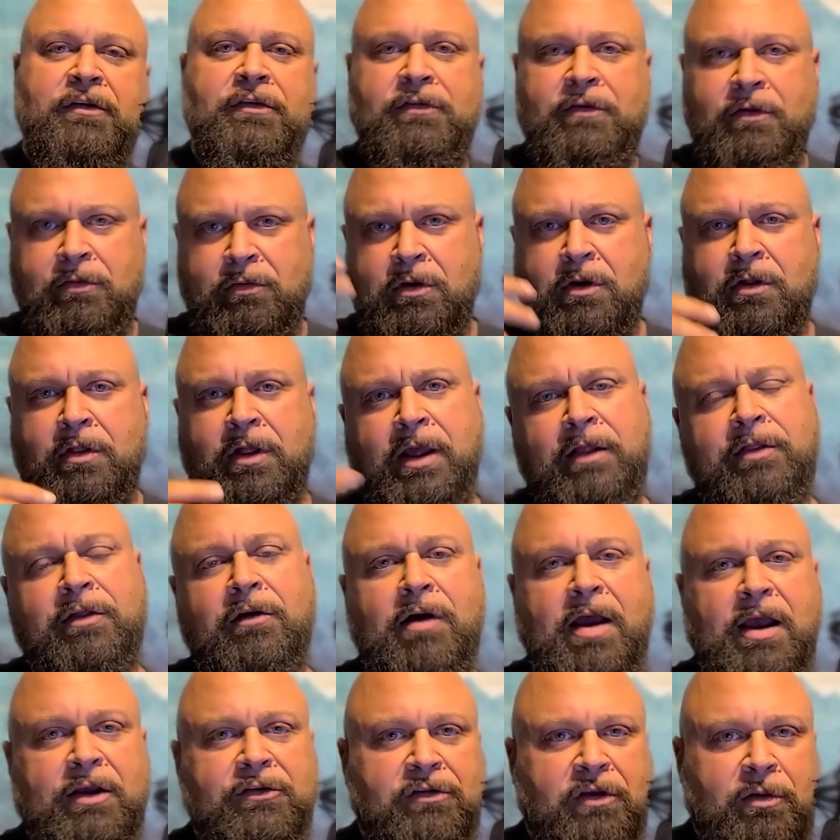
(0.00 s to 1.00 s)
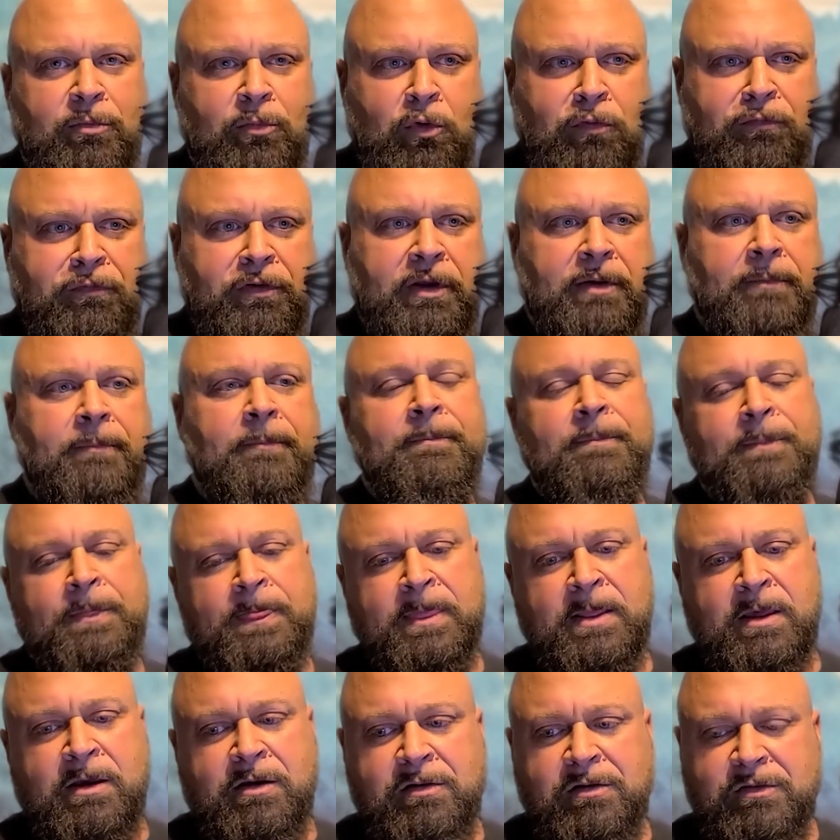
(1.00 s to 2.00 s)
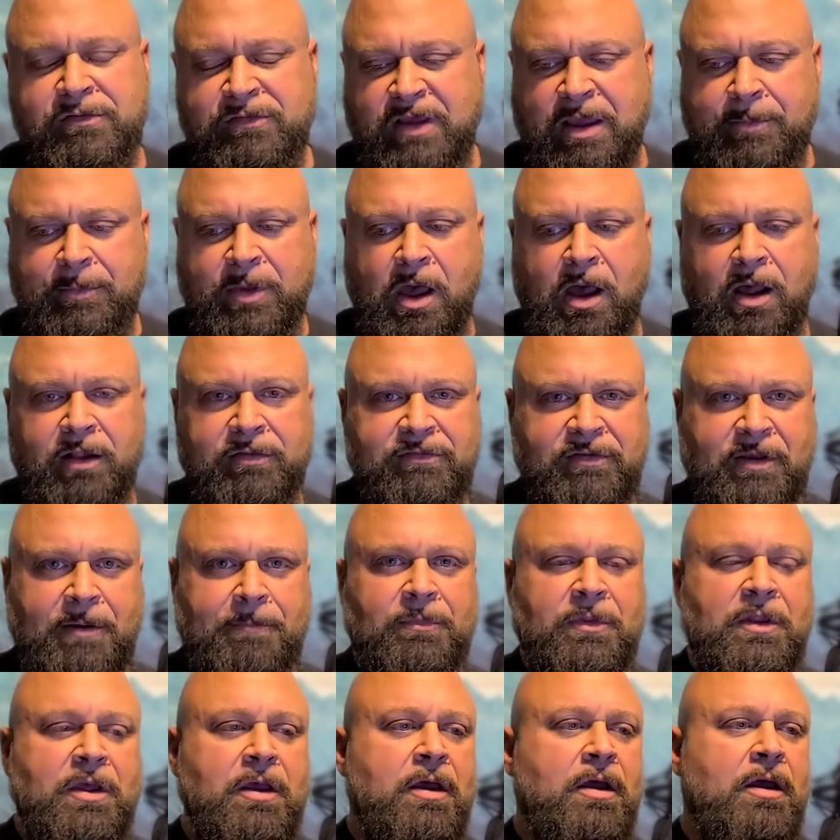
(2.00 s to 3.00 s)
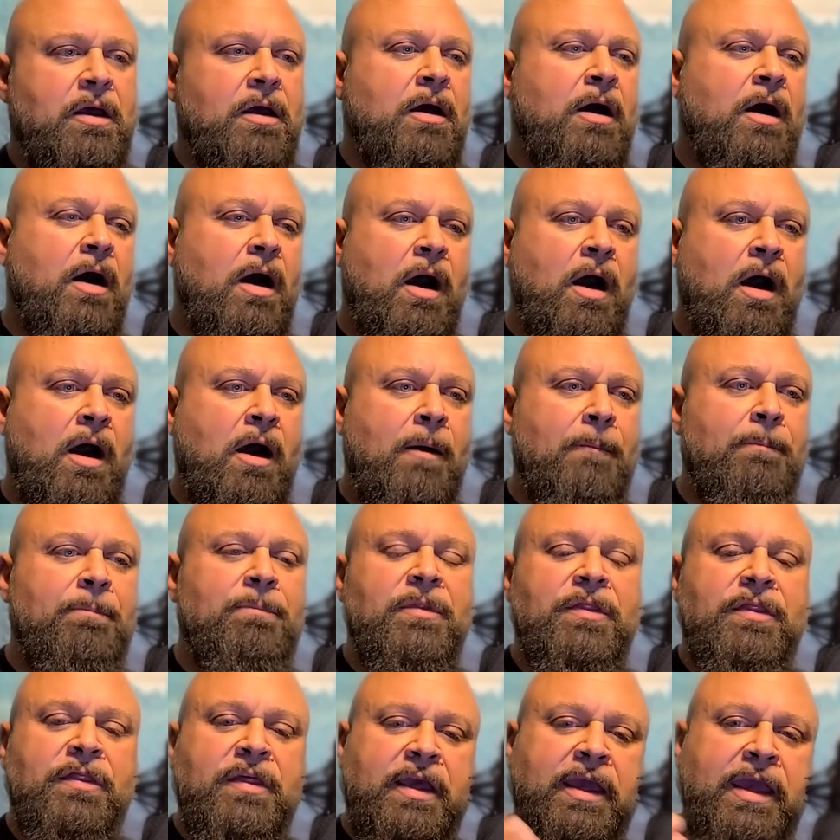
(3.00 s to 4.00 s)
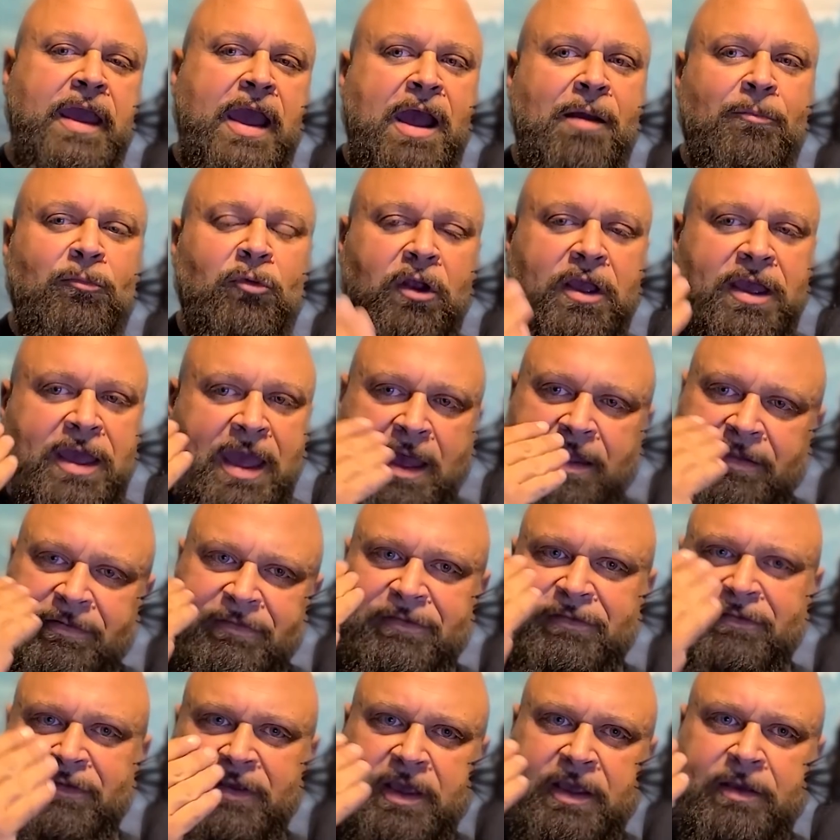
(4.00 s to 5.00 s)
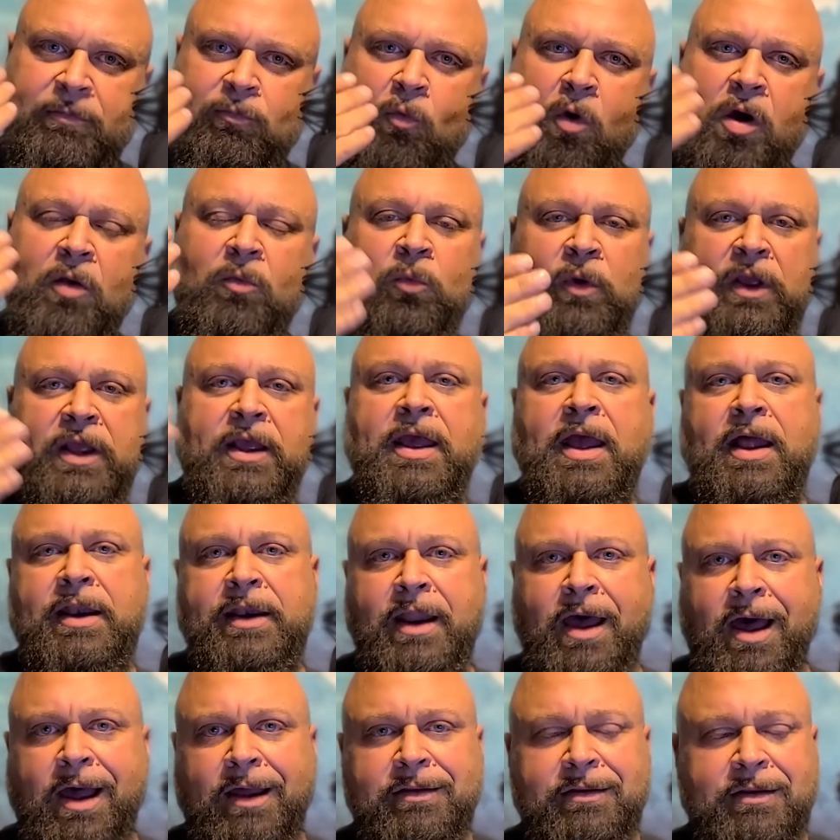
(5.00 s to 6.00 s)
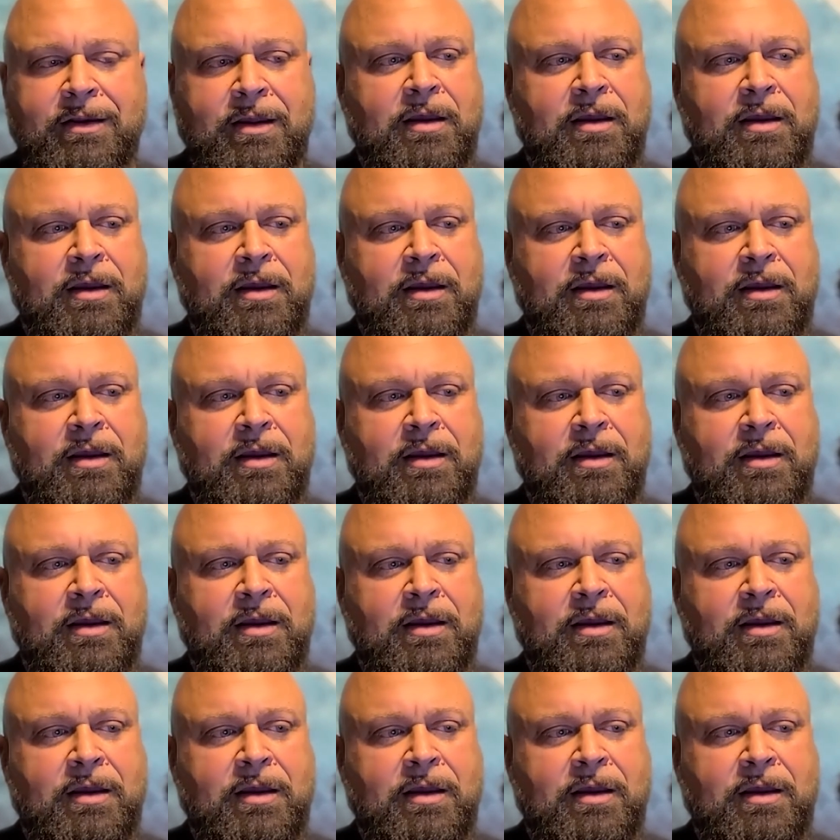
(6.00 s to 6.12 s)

to look like they're actually moving. Same concept. The camera can see what we cannot.